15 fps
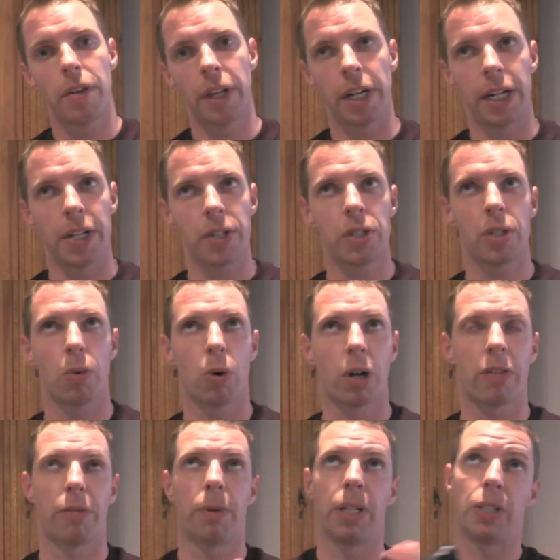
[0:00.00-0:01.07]
than it is to
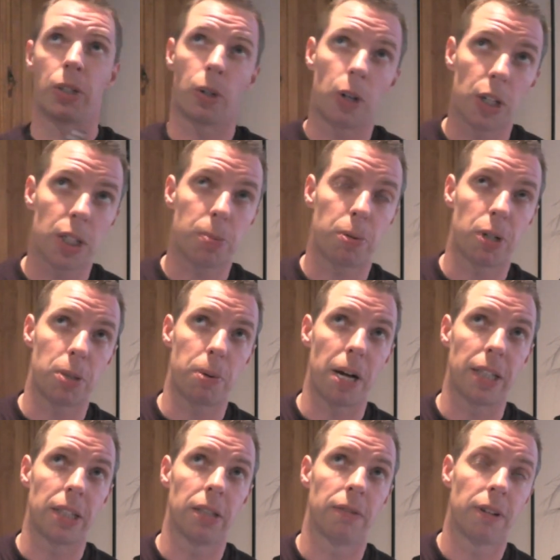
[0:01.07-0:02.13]
work from an endurance
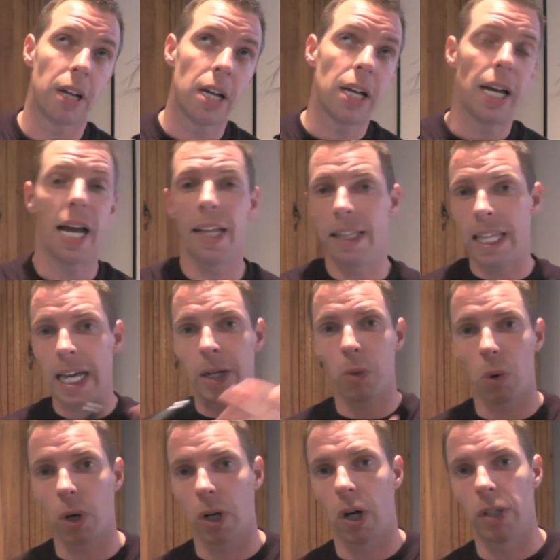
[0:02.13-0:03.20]
perspective and then
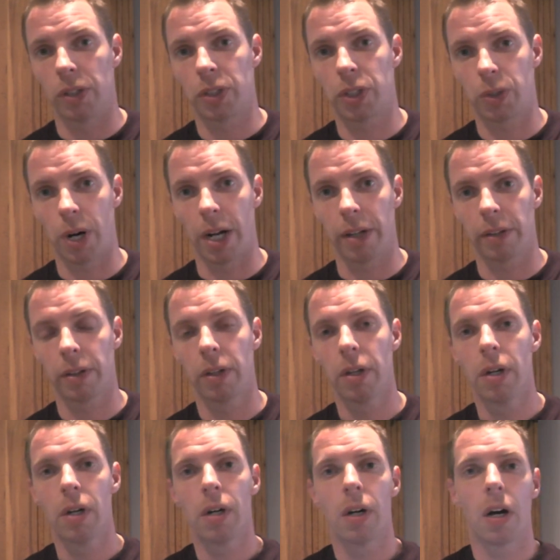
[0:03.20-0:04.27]
work on strength.
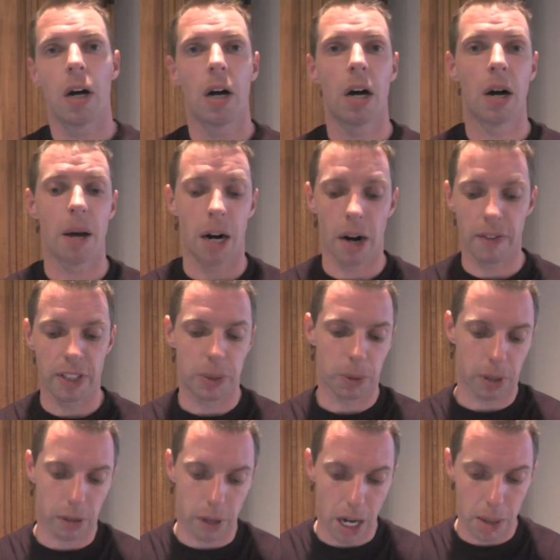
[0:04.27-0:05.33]
And obviously
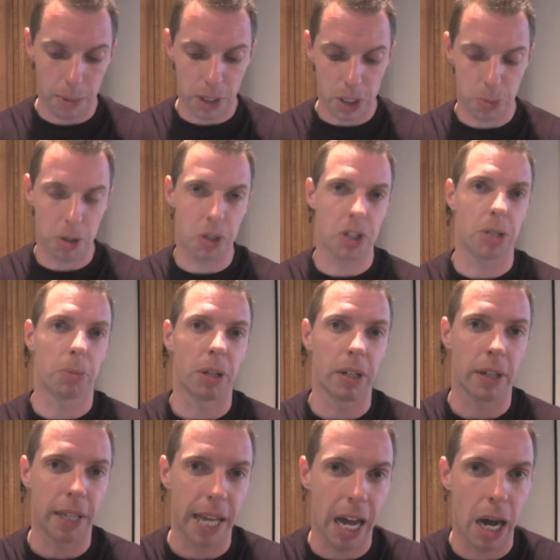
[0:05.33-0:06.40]
with climbing, especially something
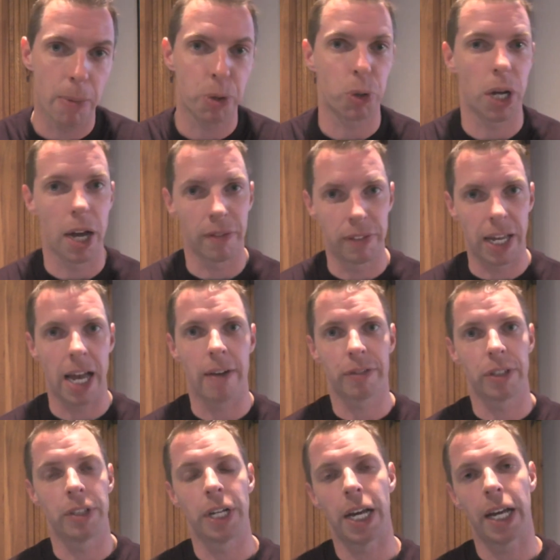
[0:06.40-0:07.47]
in the Alps, we have day
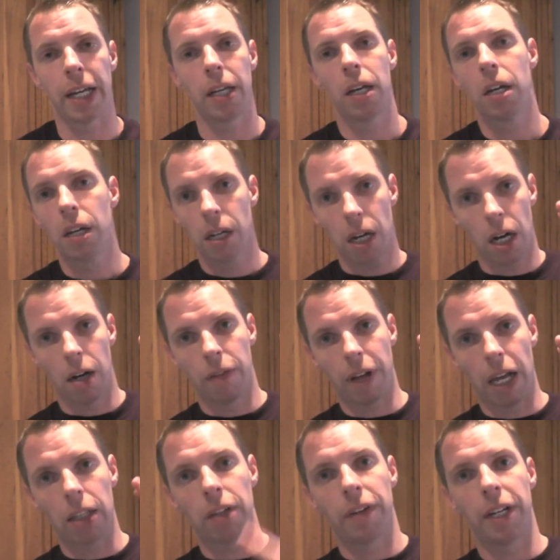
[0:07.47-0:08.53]
after day of
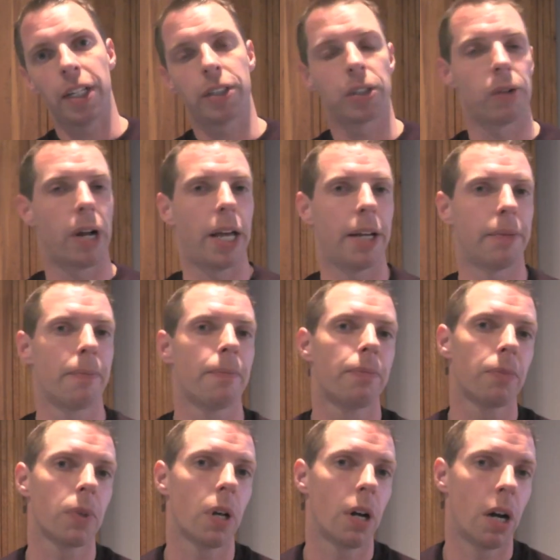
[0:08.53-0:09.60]
elevated terrain
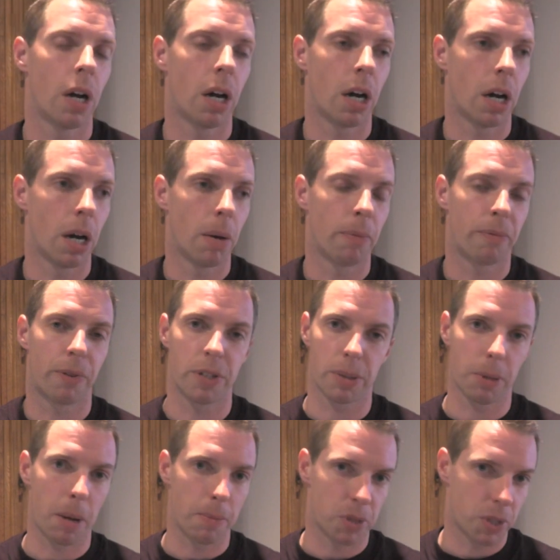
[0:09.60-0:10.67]
for
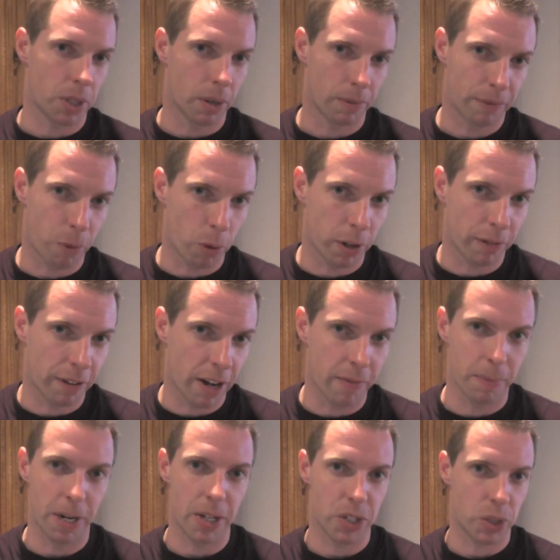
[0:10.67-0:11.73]
sometimes
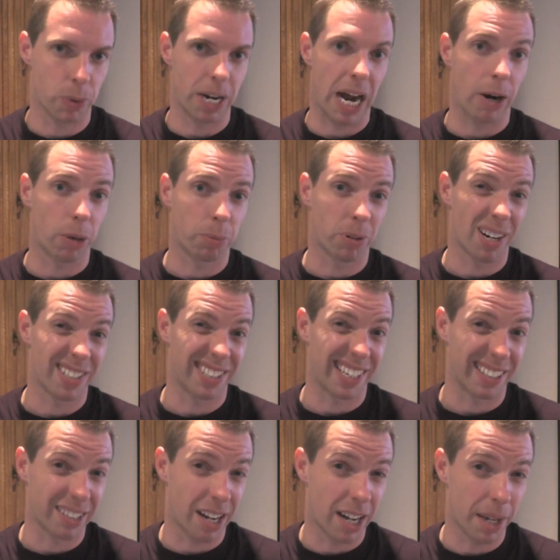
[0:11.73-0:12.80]
45 minutes to an hour plus at
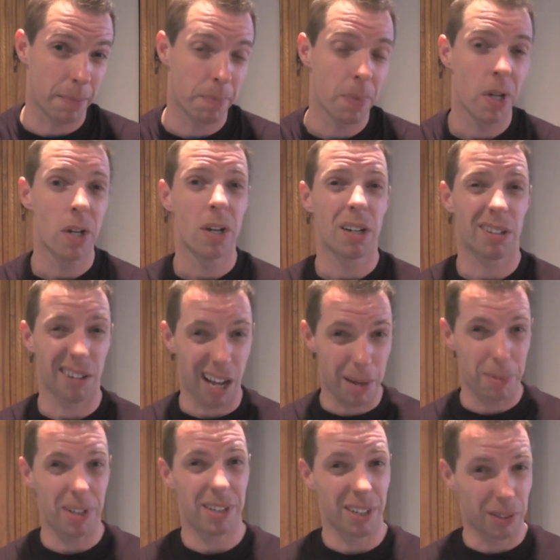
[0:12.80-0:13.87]
a time
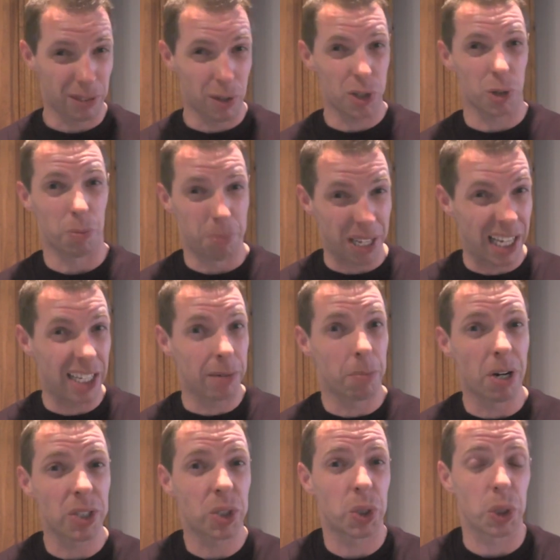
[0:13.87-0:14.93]
climbing. Those are big
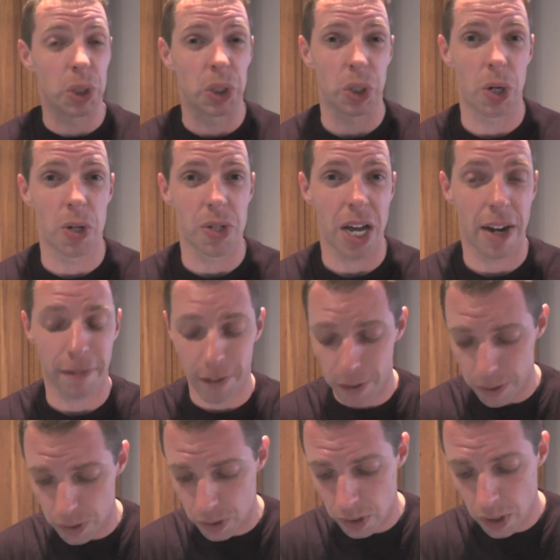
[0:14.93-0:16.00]
muscular endurance
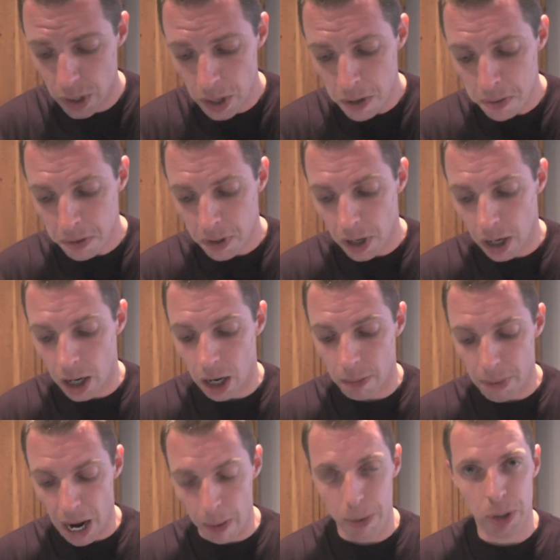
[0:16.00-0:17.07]
efforts.
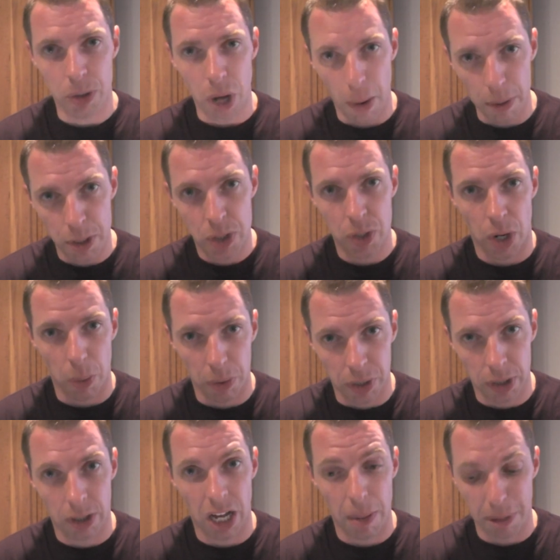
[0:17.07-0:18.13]
I would start with
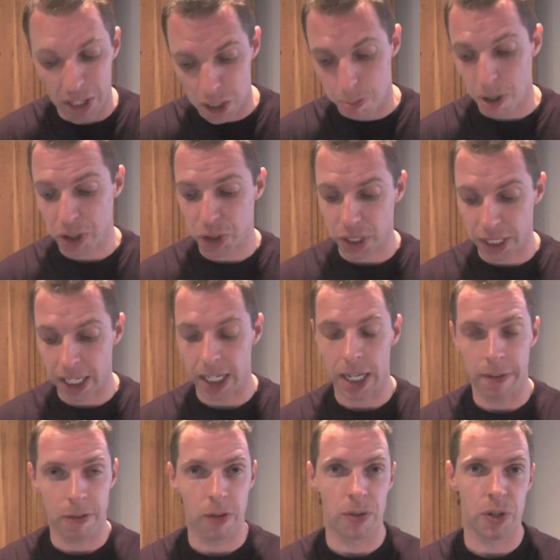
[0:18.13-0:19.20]
the climbing, especially again
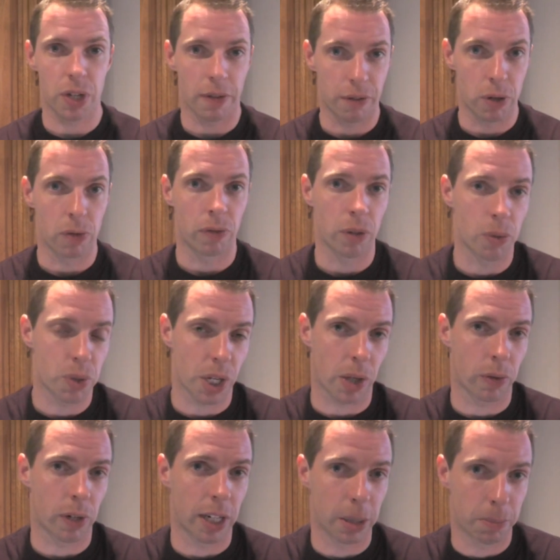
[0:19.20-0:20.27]
if you've used
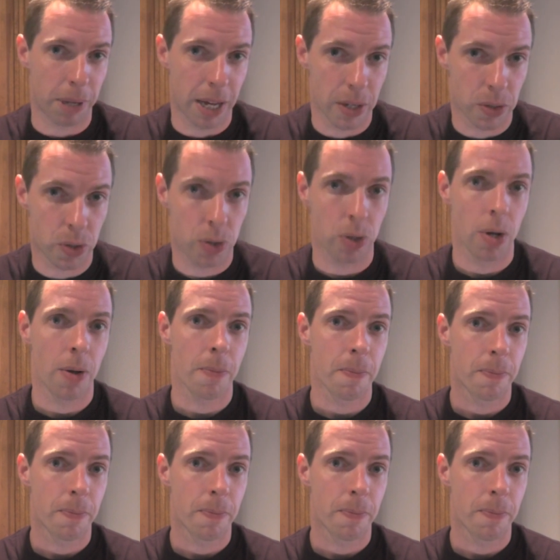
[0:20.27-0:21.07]
Cycle 90 base